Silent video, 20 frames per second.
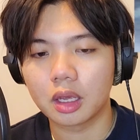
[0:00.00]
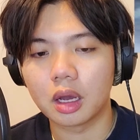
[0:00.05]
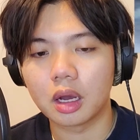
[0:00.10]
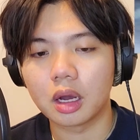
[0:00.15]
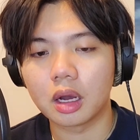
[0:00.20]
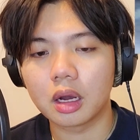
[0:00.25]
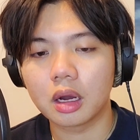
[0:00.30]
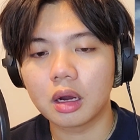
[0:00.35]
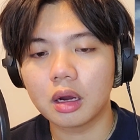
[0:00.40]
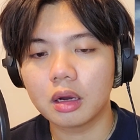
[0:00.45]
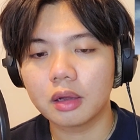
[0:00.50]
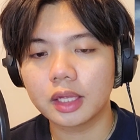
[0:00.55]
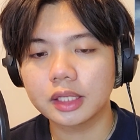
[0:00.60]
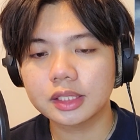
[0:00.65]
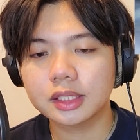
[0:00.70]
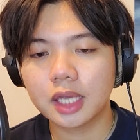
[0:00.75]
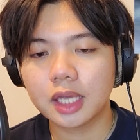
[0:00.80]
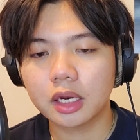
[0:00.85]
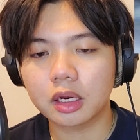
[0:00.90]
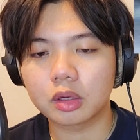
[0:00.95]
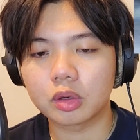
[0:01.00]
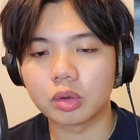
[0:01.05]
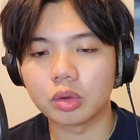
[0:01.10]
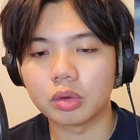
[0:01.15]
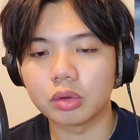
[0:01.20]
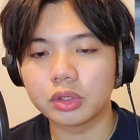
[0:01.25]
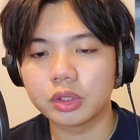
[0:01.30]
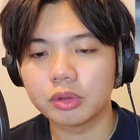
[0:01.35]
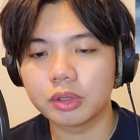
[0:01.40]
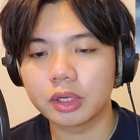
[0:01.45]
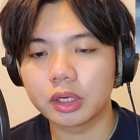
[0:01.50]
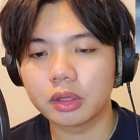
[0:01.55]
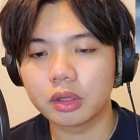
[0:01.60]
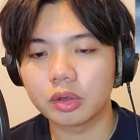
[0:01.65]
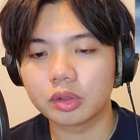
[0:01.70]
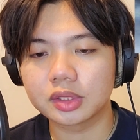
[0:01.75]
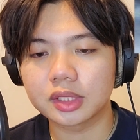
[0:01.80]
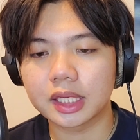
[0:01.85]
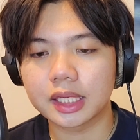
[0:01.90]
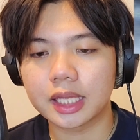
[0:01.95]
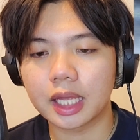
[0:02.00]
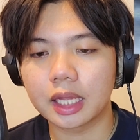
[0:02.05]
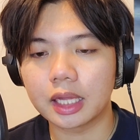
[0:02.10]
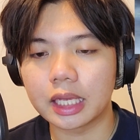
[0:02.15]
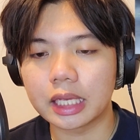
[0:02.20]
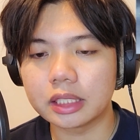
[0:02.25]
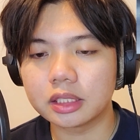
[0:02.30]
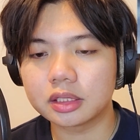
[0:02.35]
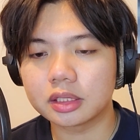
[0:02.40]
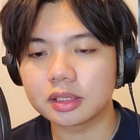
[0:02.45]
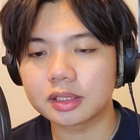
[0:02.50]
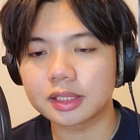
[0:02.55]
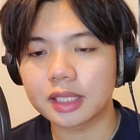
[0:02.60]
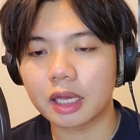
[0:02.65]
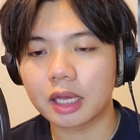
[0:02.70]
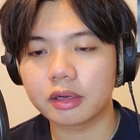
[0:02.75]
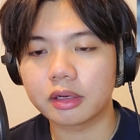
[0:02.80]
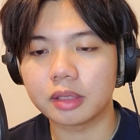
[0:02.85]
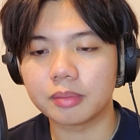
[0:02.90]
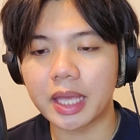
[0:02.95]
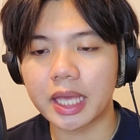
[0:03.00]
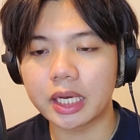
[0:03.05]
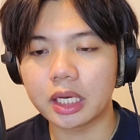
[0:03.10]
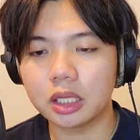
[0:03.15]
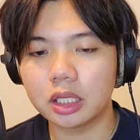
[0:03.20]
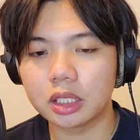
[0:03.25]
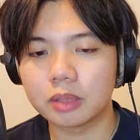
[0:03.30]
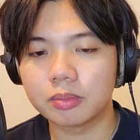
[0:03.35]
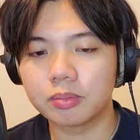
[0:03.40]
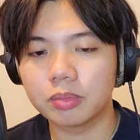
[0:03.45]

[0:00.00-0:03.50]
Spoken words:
Oh, that's kind of cool. You hear those like hella Asian sounding mandolin